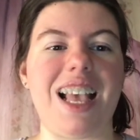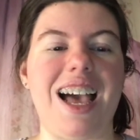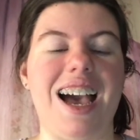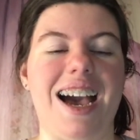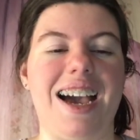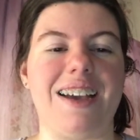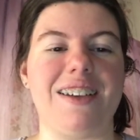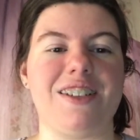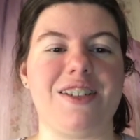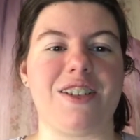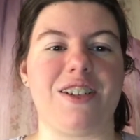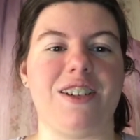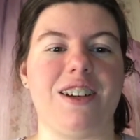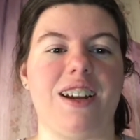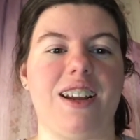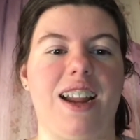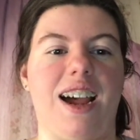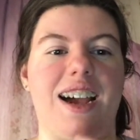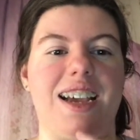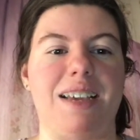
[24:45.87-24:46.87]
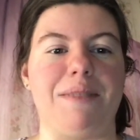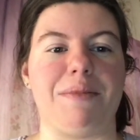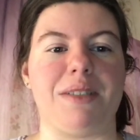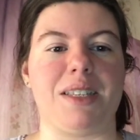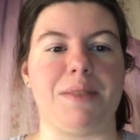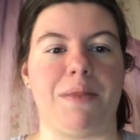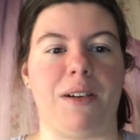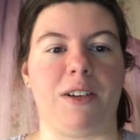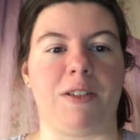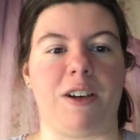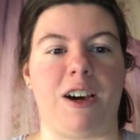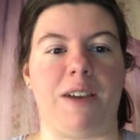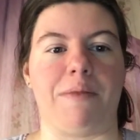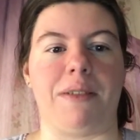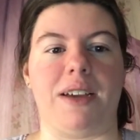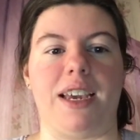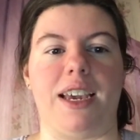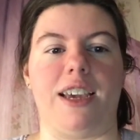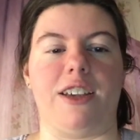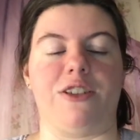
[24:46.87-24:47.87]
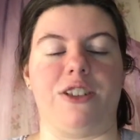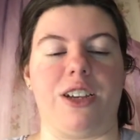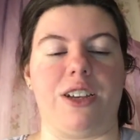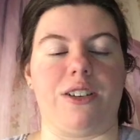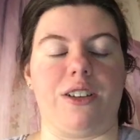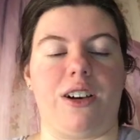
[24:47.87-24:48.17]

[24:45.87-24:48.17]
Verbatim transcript: I started I Am a Small God by A.J.